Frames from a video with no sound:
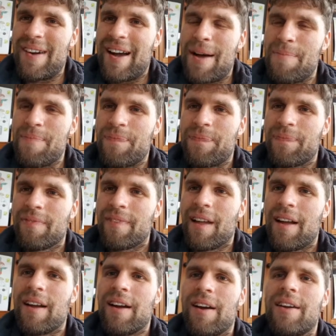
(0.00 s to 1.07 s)
Um,
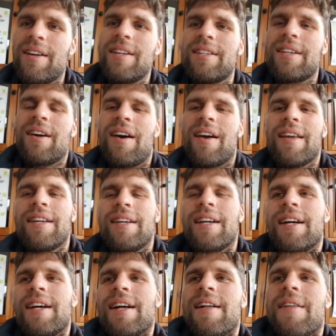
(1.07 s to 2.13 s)
and I,
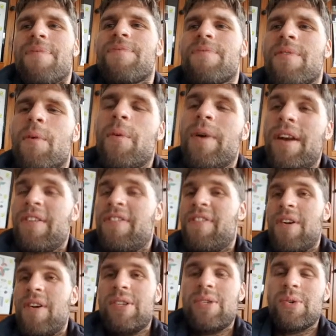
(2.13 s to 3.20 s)
when I
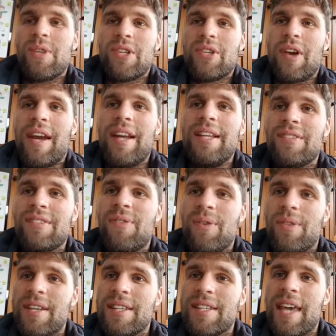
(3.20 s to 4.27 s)
first saw the trailers
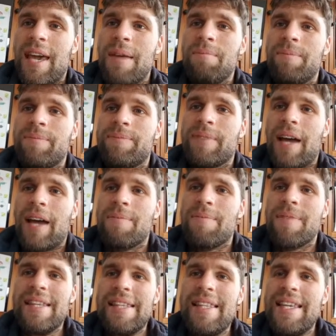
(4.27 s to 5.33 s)
for this game,
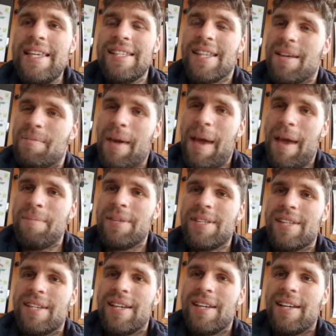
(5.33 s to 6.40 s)
um, this, these are the
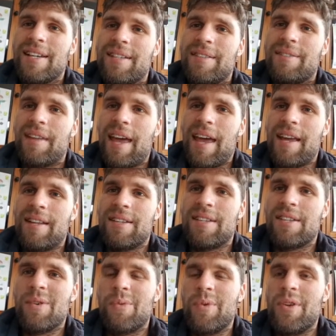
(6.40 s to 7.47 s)
maps and
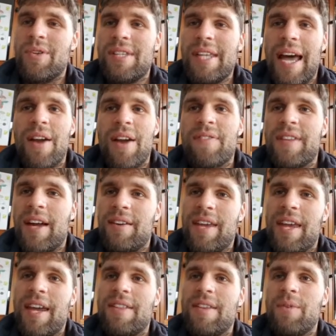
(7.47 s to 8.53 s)
you start off down
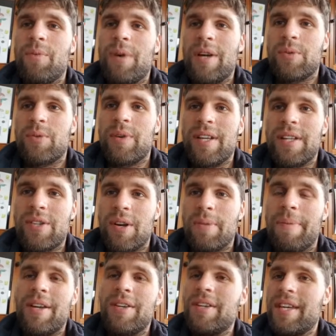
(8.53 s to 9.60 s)
here, then once you win a certain
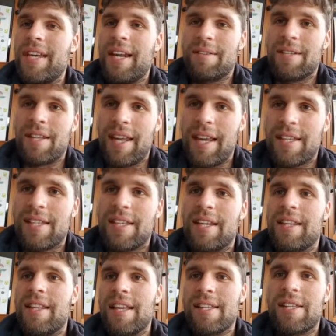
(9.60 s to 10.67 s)
amount, you can get up to the next city
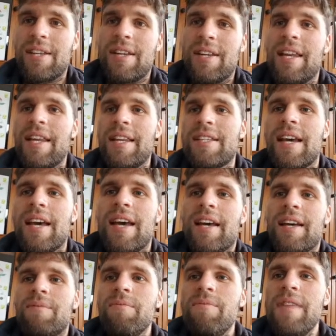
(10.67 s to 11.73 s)
and the next city, and each
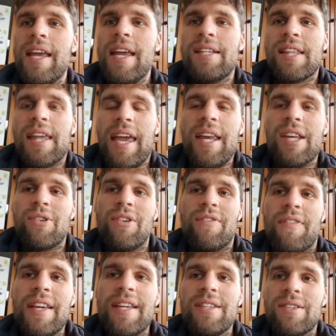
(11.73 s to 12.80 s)
each of the entry
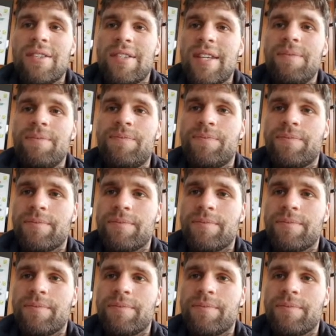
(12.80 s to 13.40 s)
fees you see